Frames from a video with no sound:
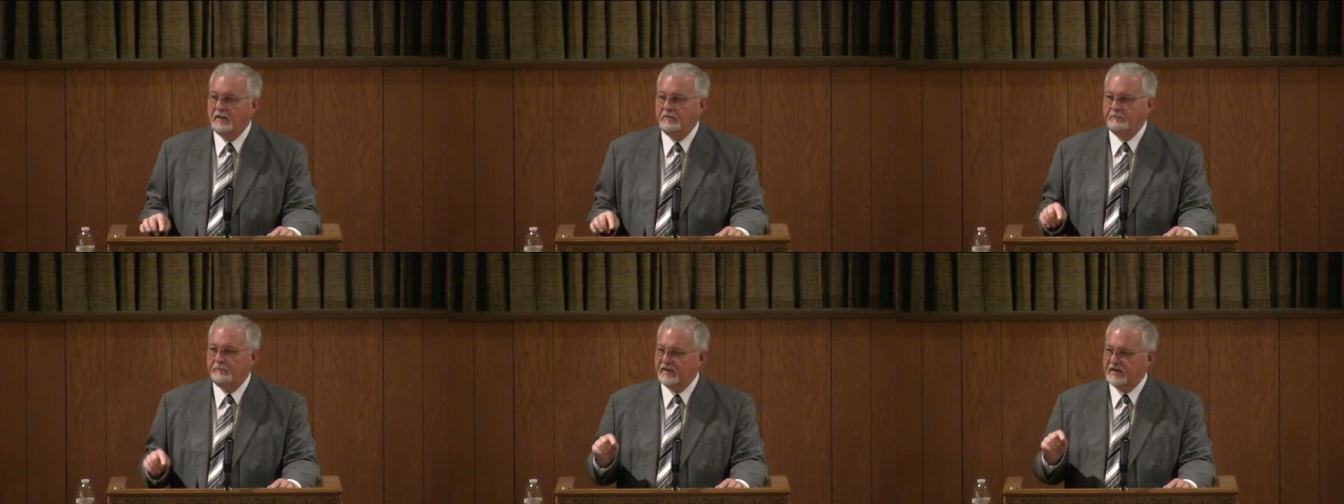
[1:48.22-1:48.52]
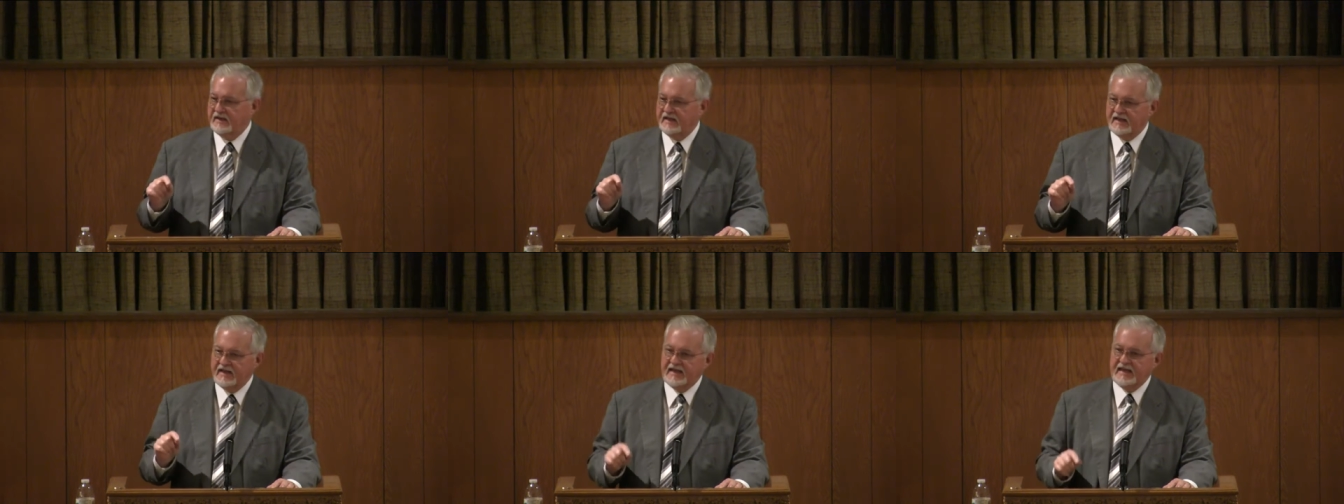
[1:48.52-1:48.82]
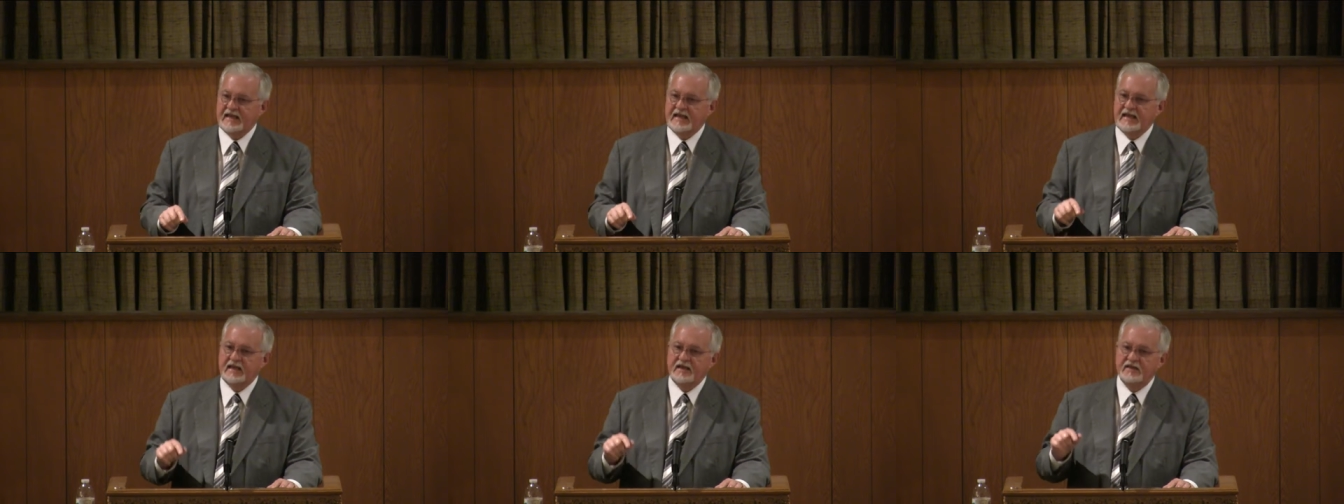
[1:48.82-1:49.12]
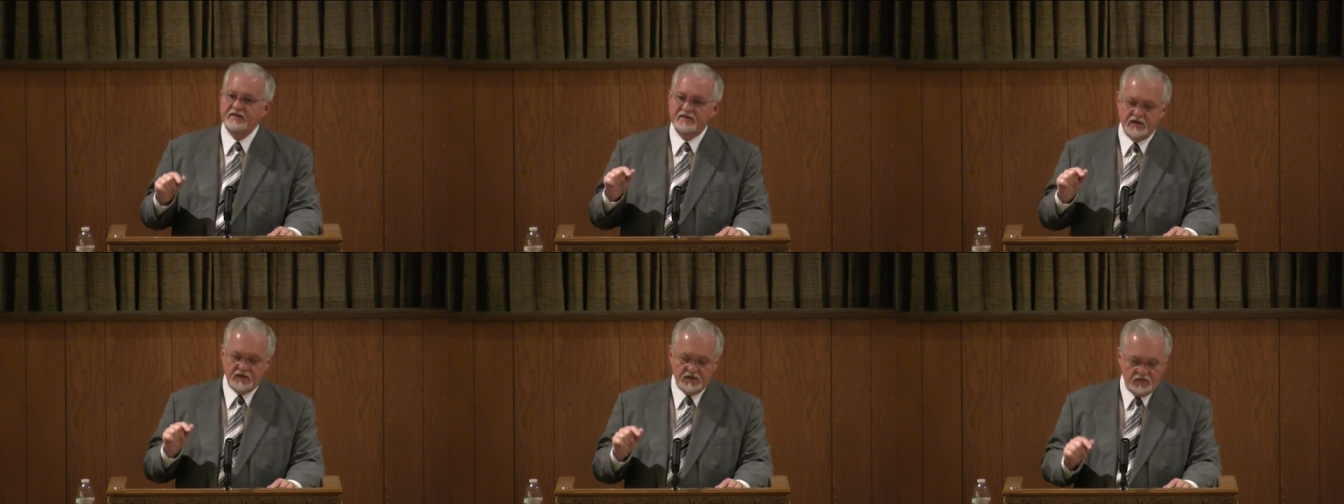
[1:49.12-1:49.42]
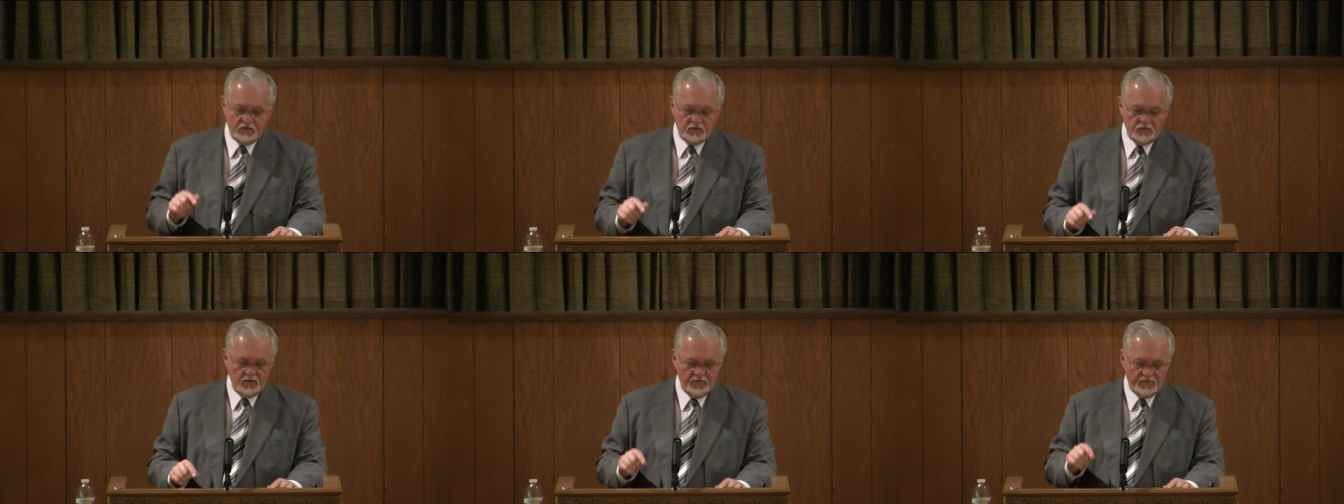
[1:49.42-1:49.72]
but he that
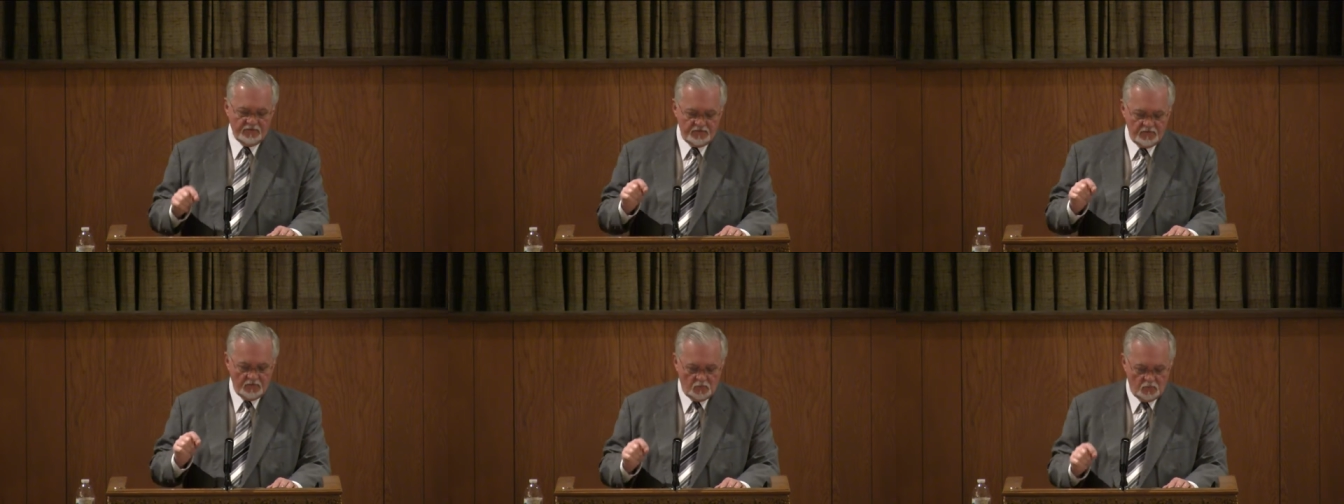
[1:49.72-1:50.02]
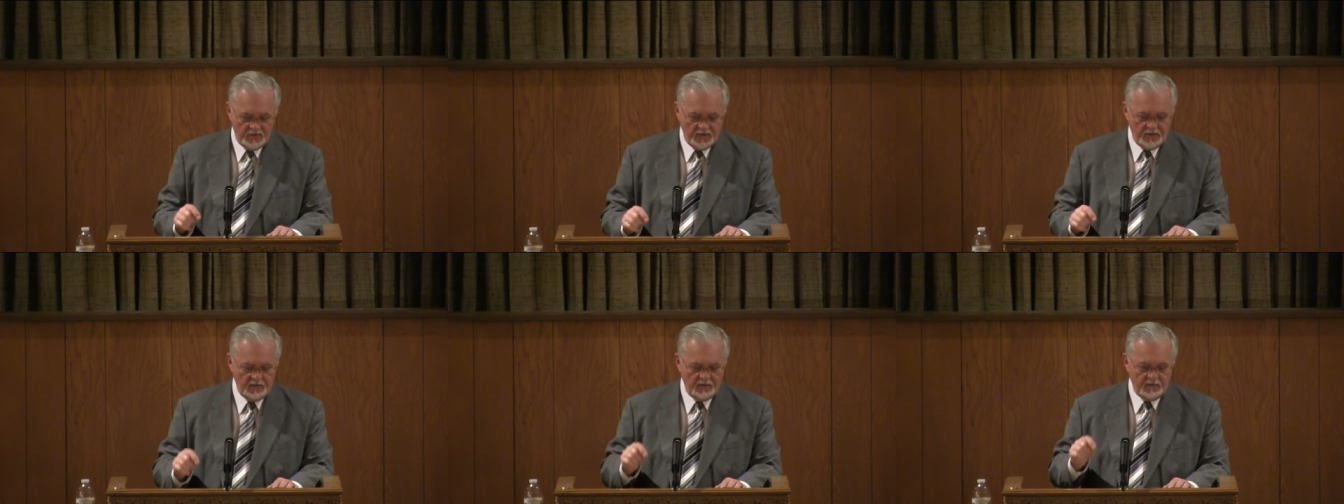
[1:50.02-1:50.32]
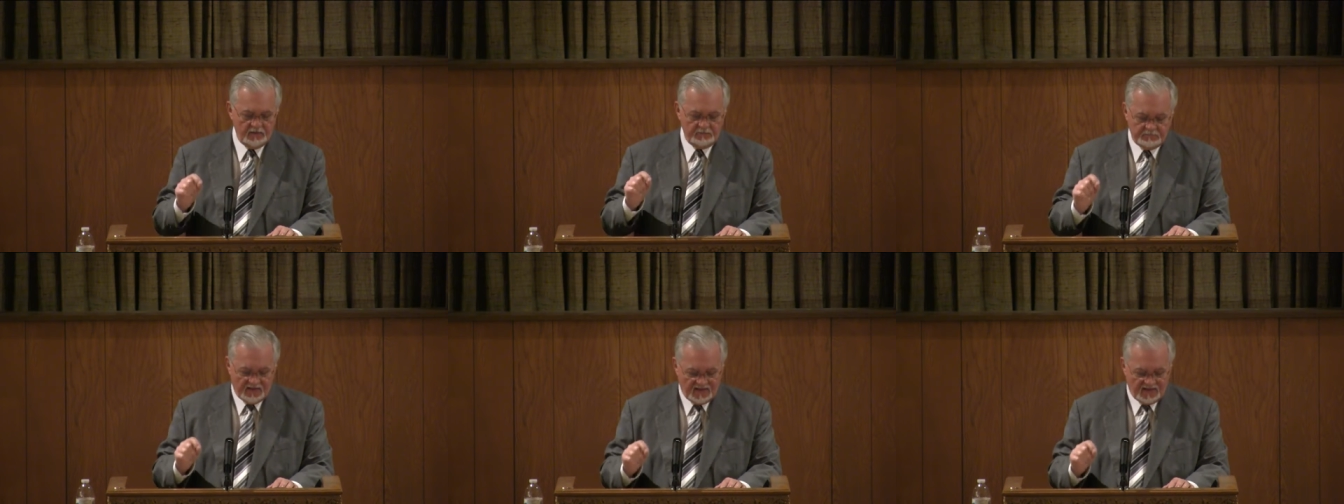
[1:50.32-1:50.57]
doeth the will of